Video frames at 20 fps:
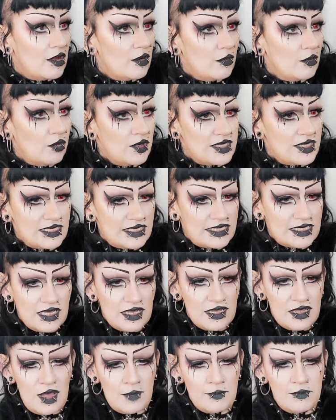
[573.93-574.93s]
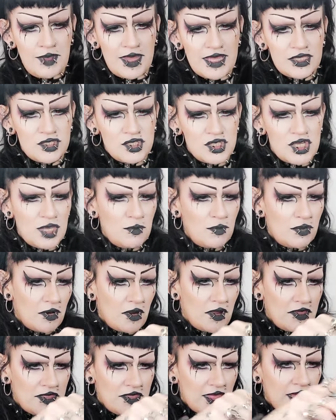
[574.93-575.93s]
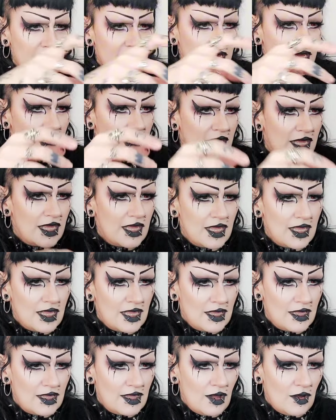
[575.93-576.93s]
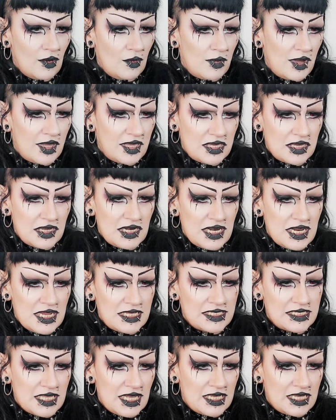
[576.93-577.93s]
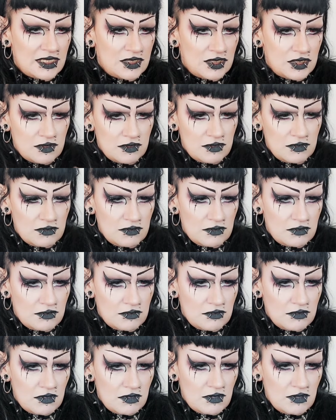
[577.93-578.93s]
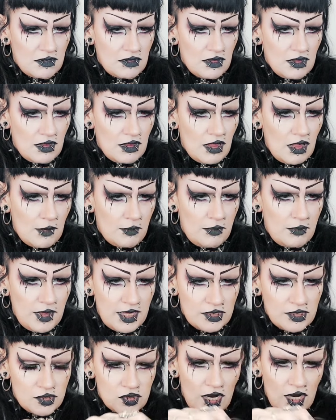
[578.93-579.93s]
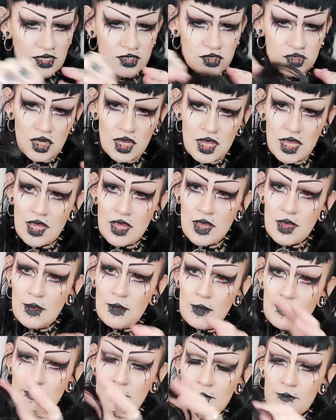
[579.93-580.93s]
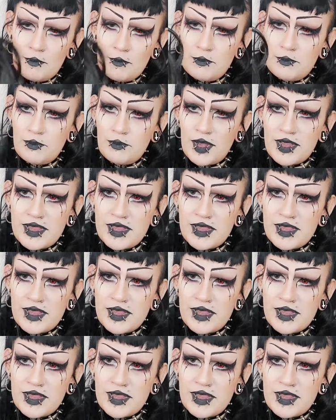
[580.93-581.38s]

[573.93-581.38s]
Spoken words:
was a bit cheaper, I think. Oh my goodness, that is a bit trash. But